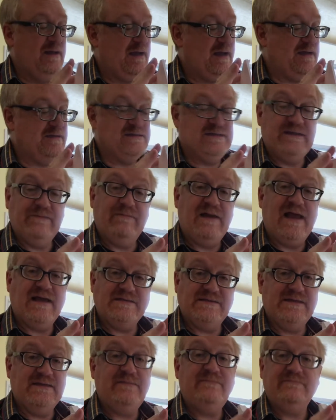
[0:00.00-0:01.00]
as the
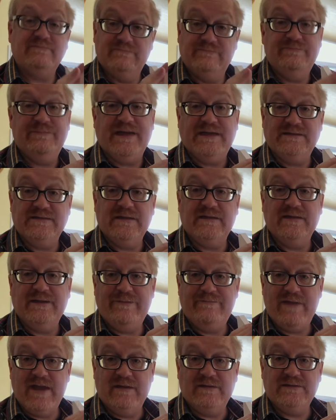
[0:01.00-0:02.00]
plastic
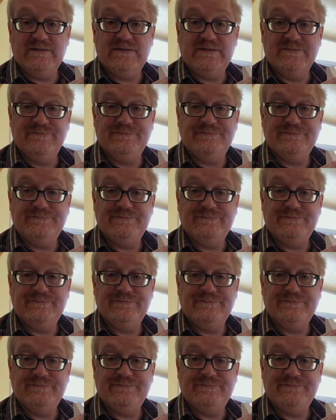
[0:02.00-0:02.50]
basically melts.